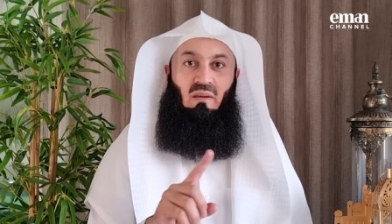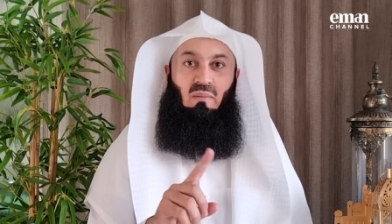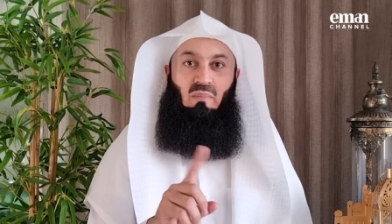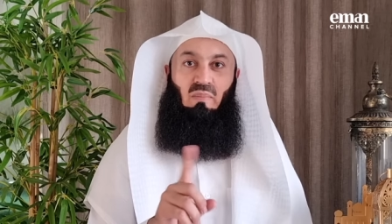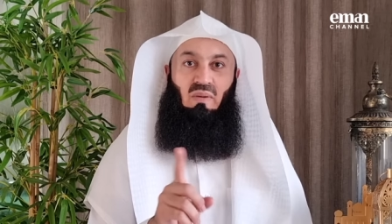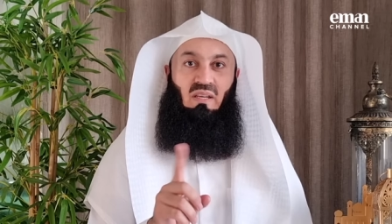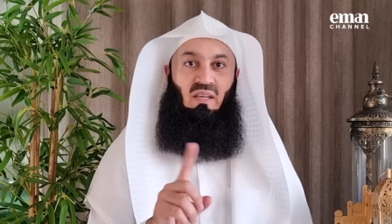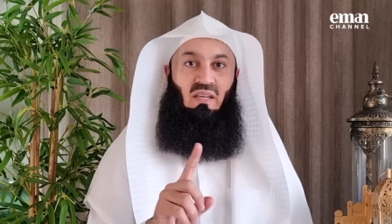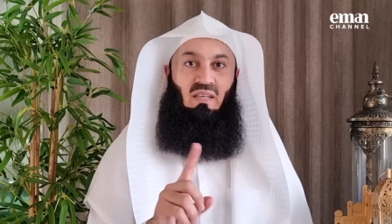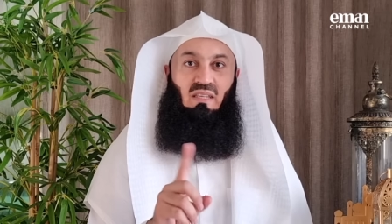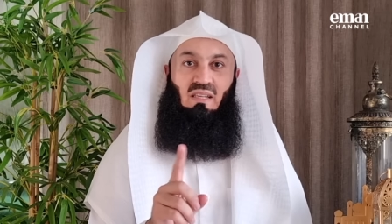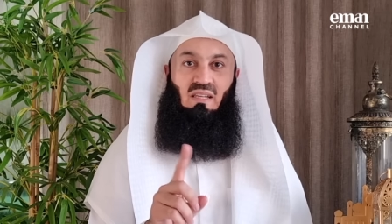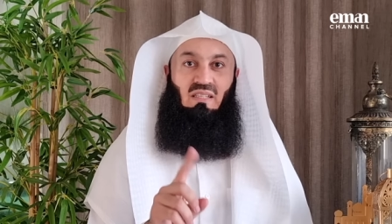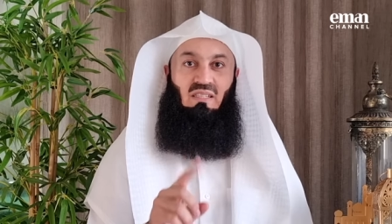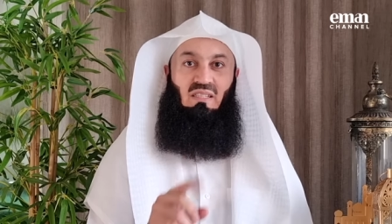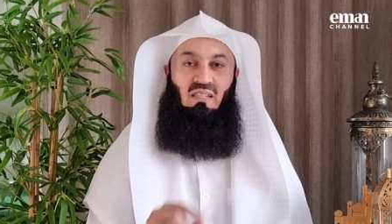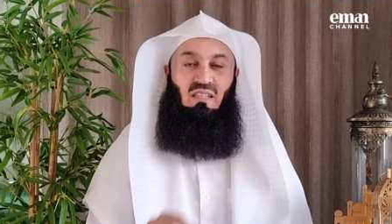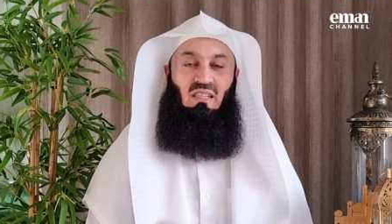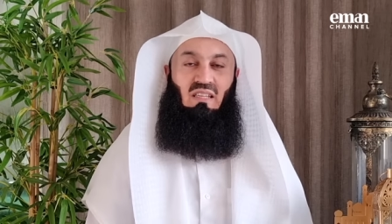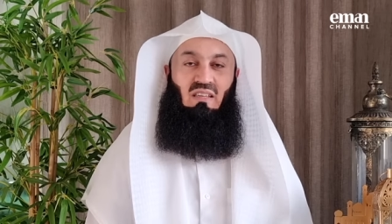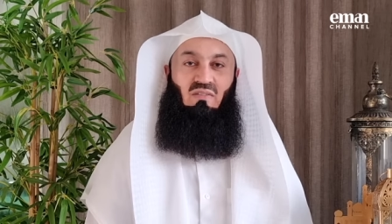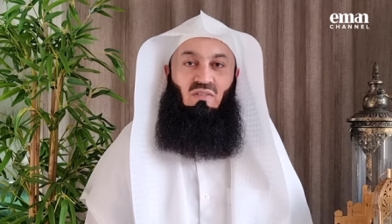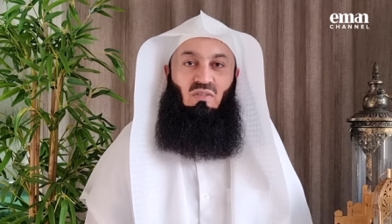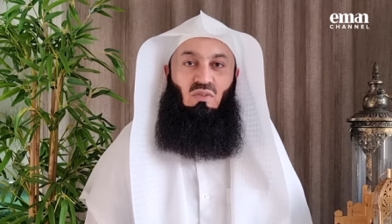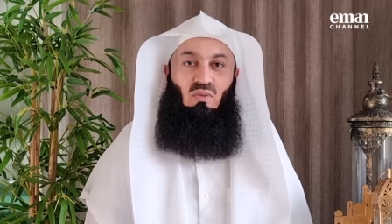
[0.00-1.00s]
but He doesn't
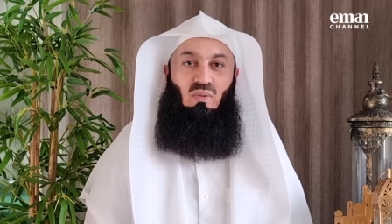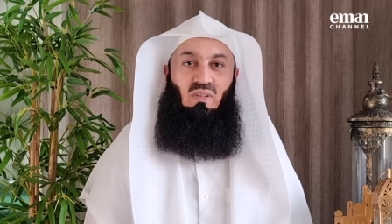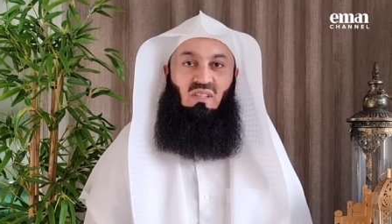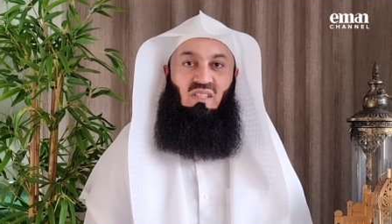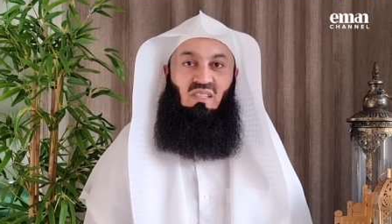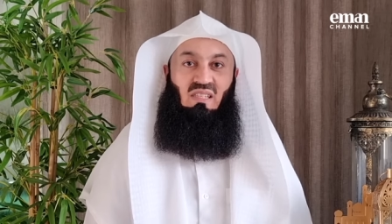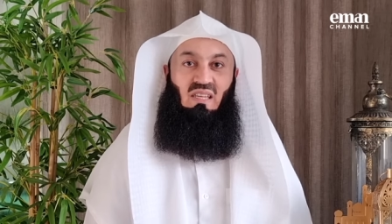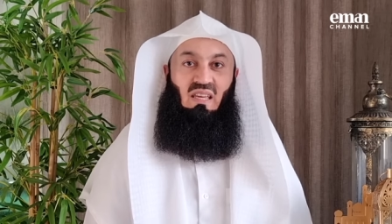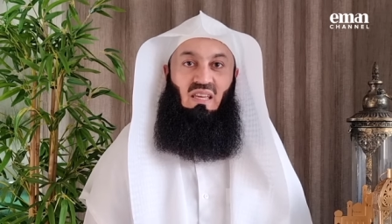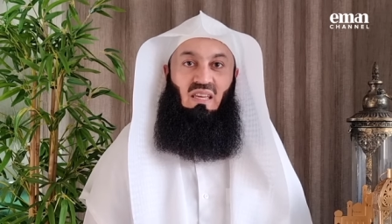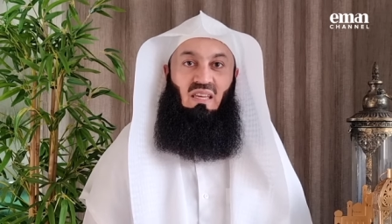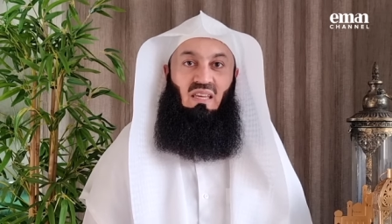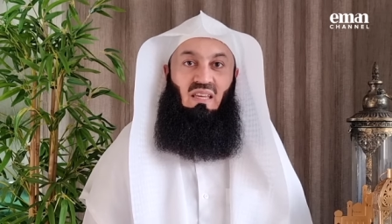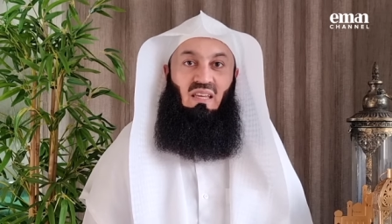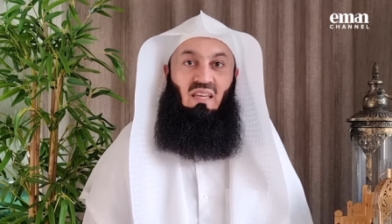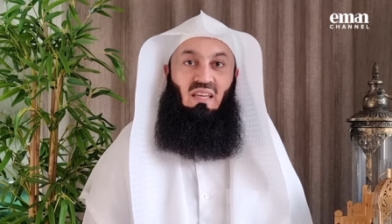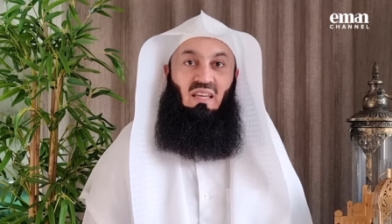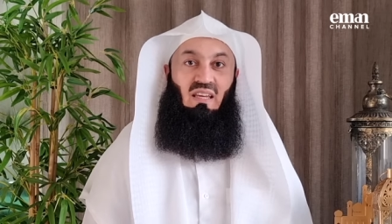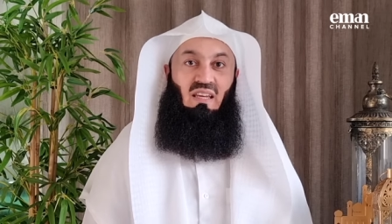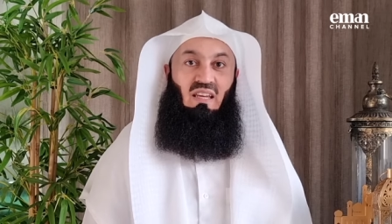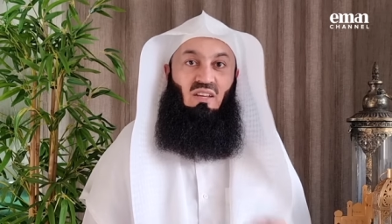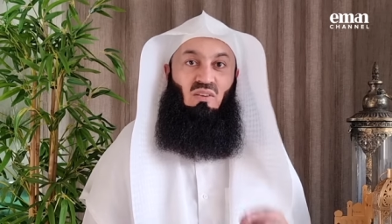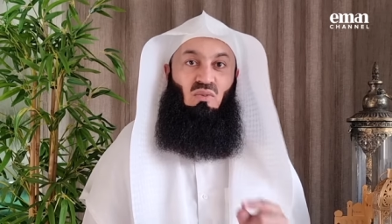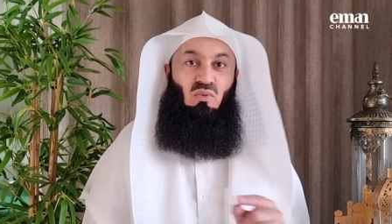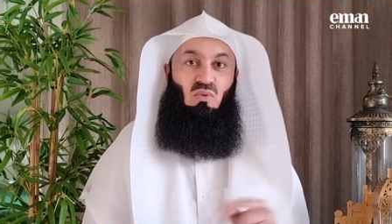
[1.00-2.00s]
give you a say
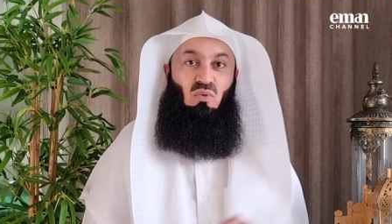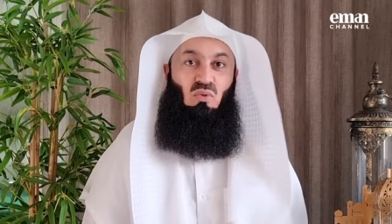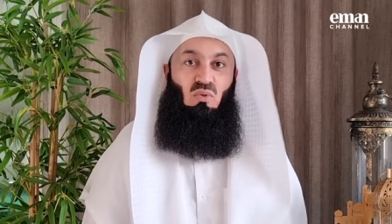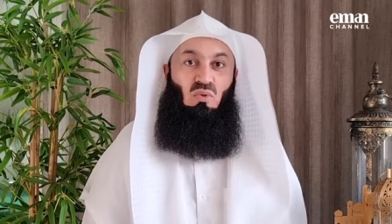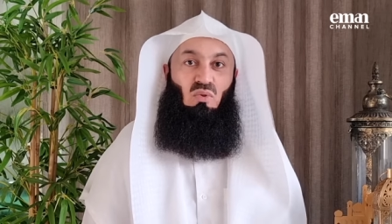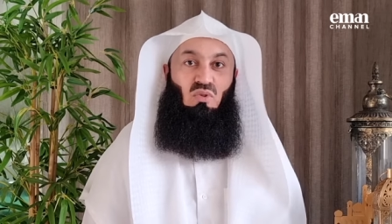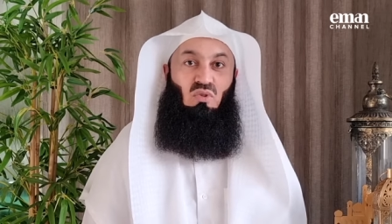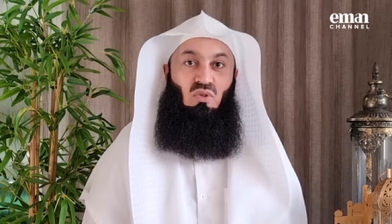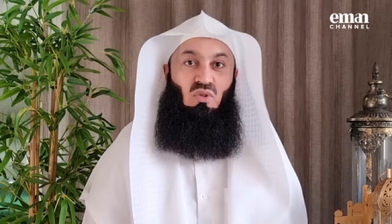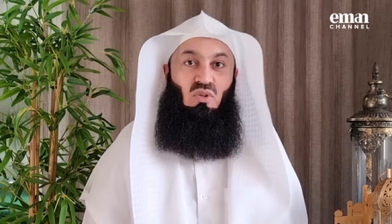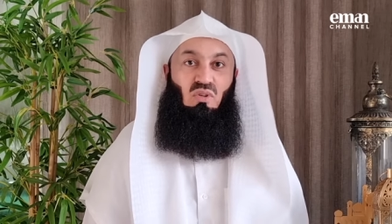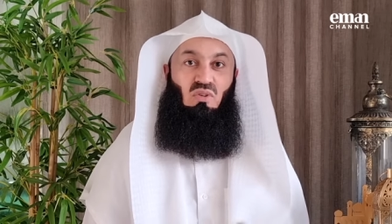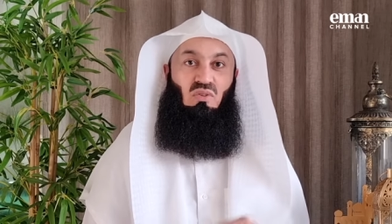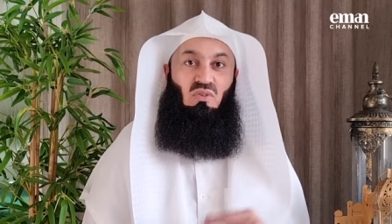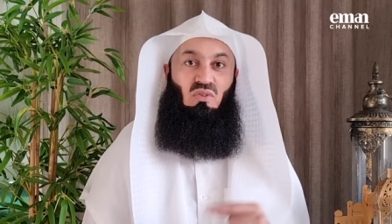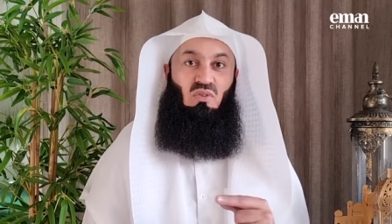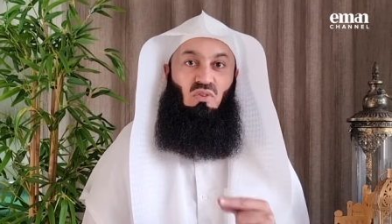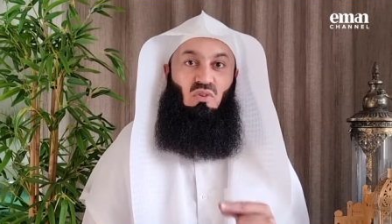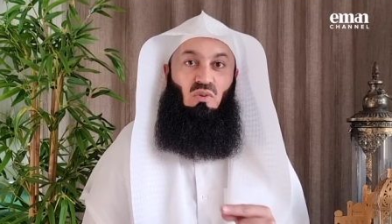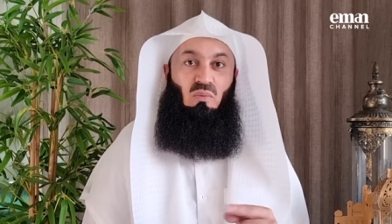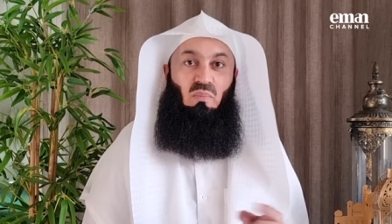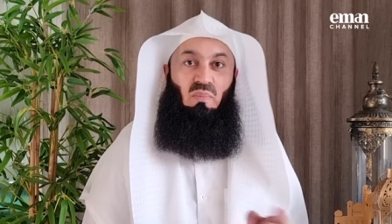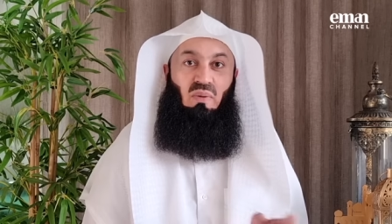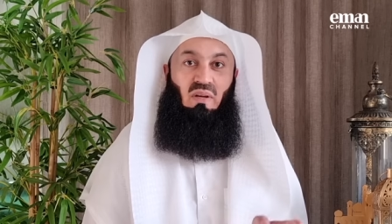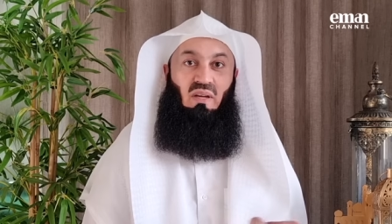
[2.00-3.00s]
in who your children,
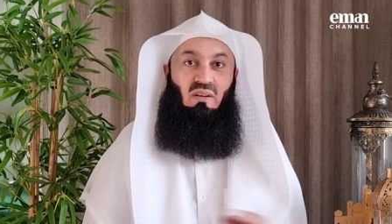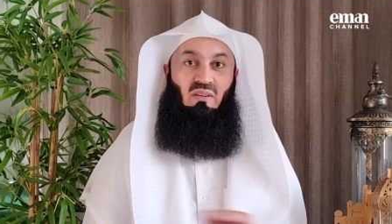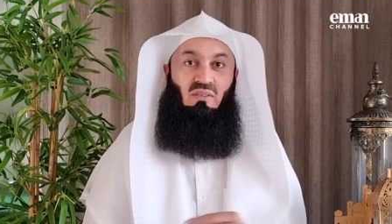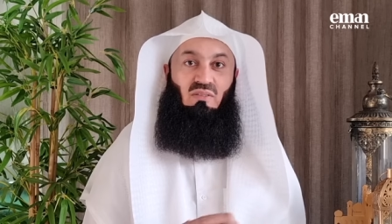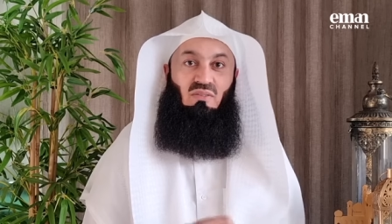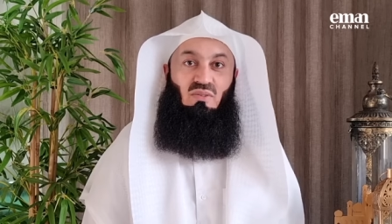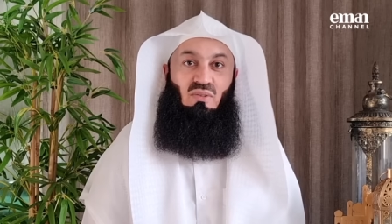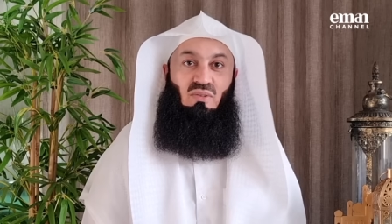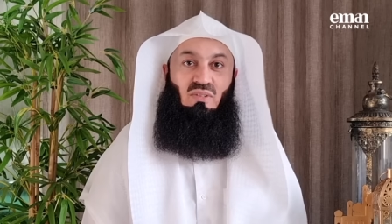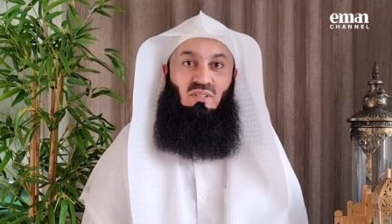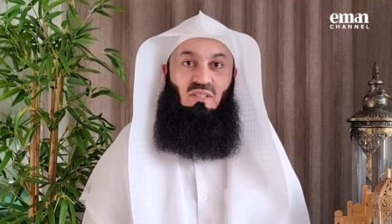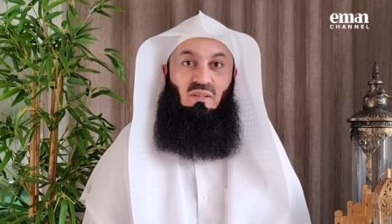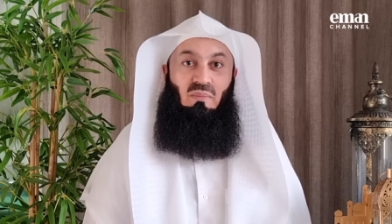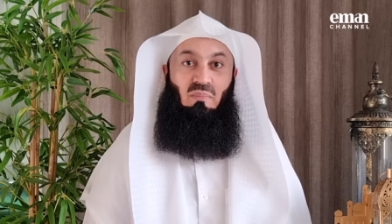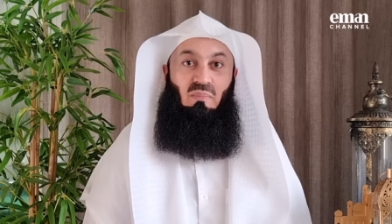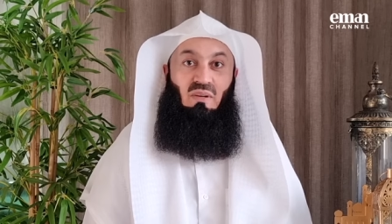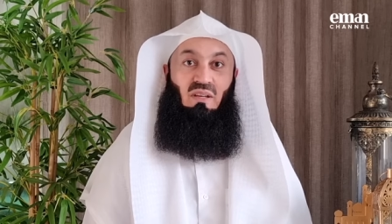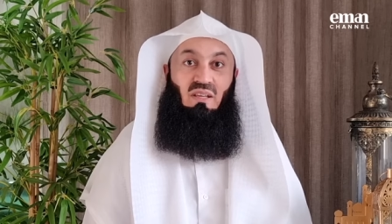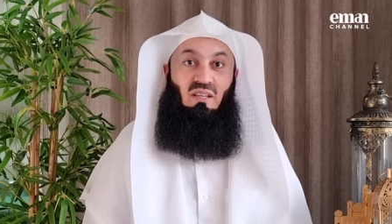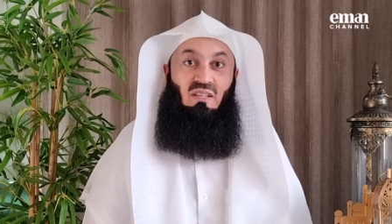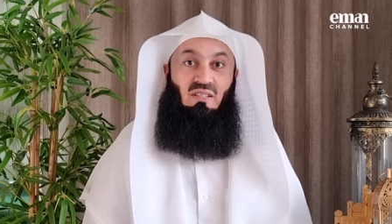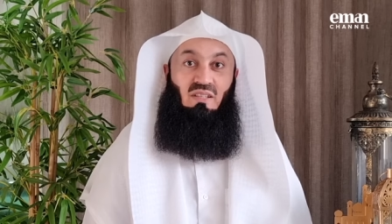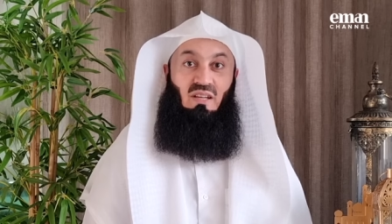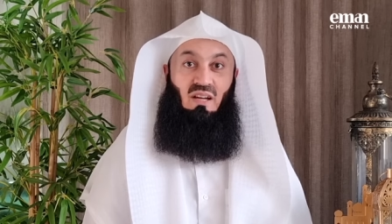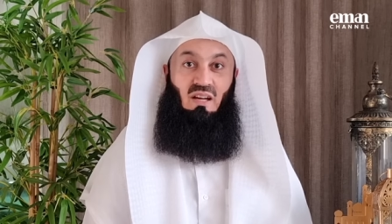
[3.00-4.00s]
your parents, or
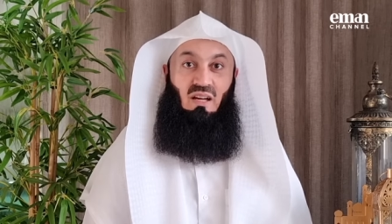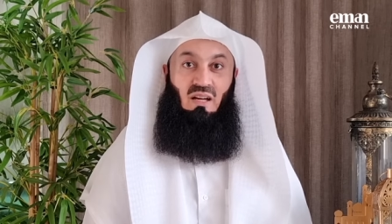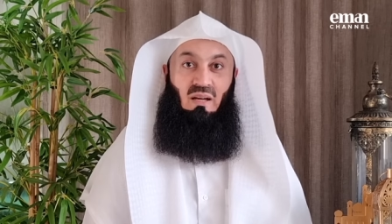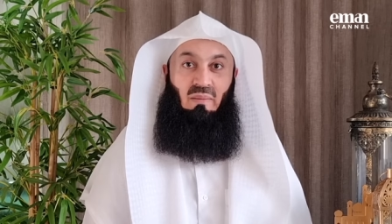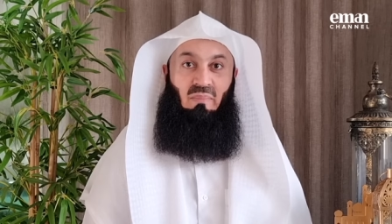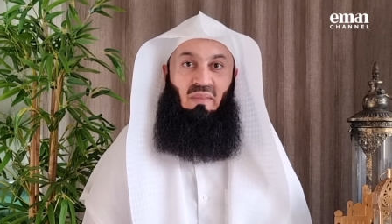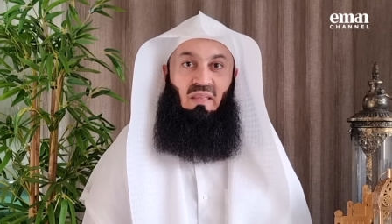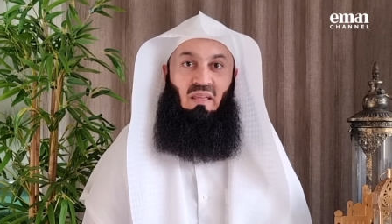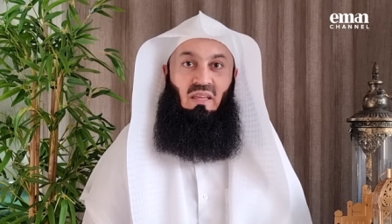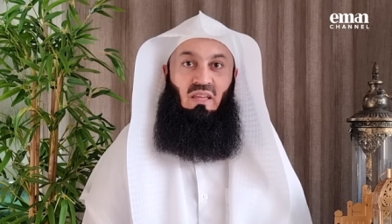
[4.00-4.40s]
siblings are.